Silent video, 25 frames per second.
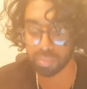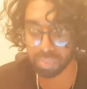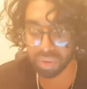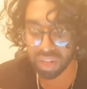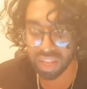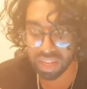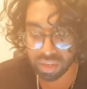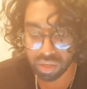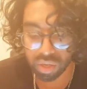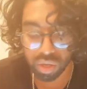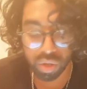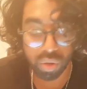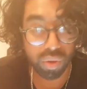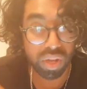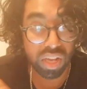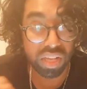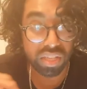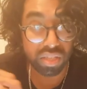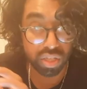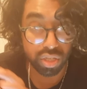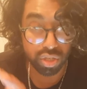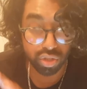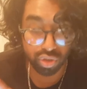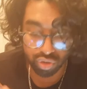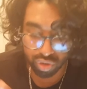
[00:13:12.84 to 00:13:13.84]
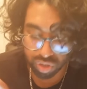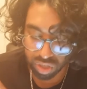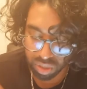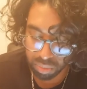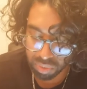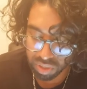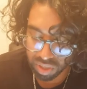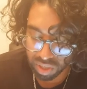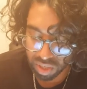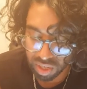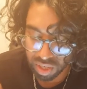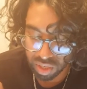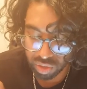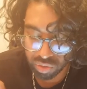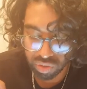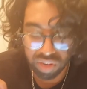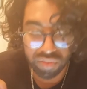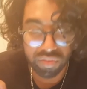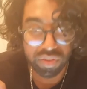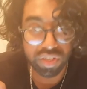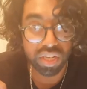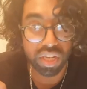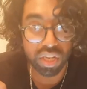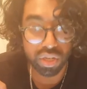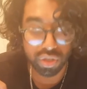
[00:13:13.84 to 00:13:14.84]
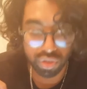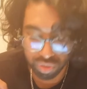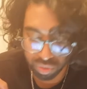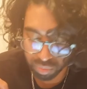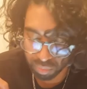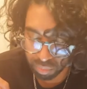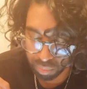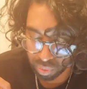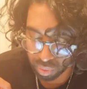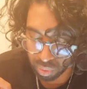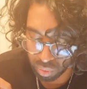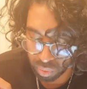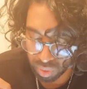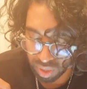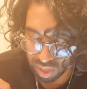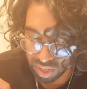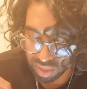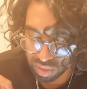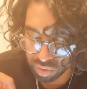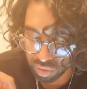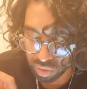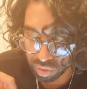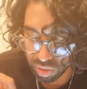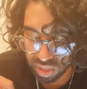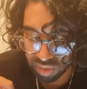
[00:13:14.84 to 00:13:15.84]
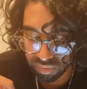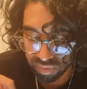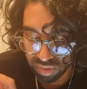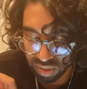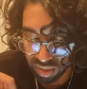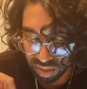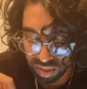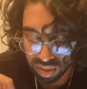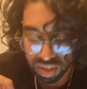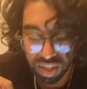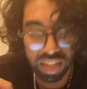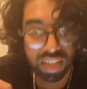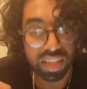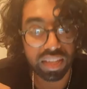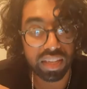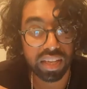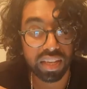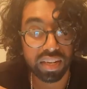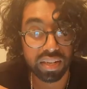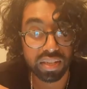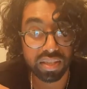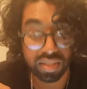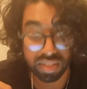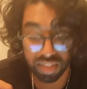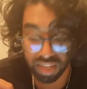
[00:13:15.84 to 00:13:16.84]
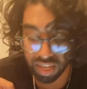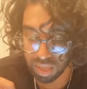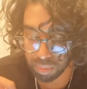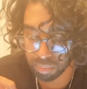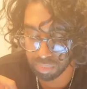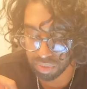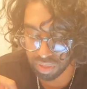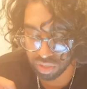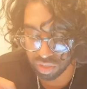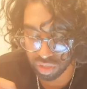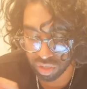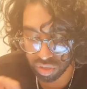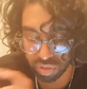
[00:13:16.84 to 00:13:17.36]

the black hole has extremely high gravitational pull and not even light can escape it.